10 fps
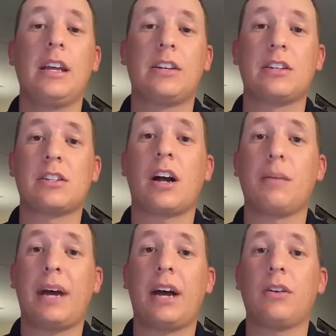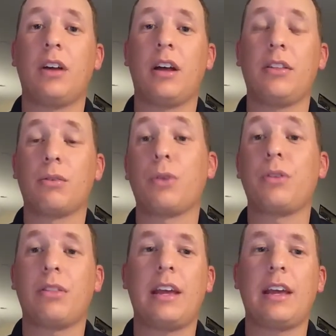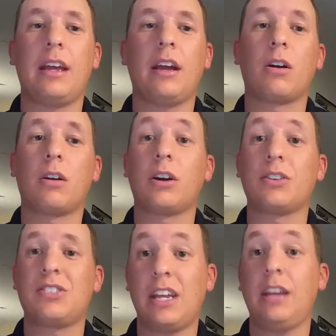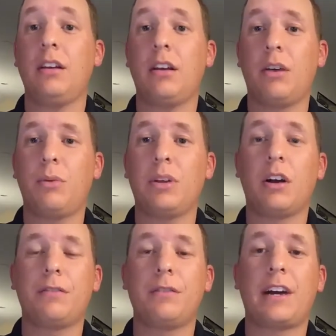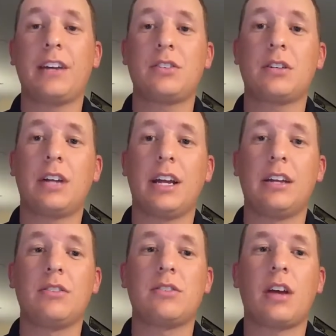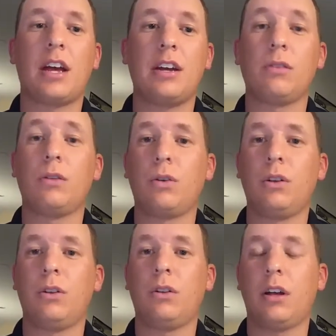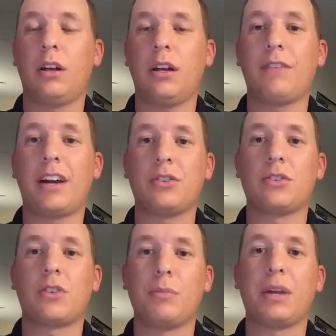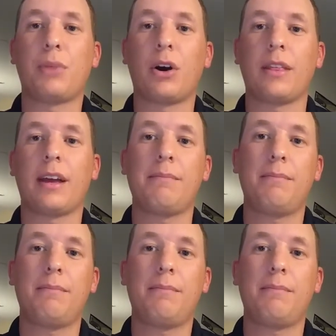to talk about the growth that they are seeing with GolfAdvisor, and I know local advisors are a big part of that.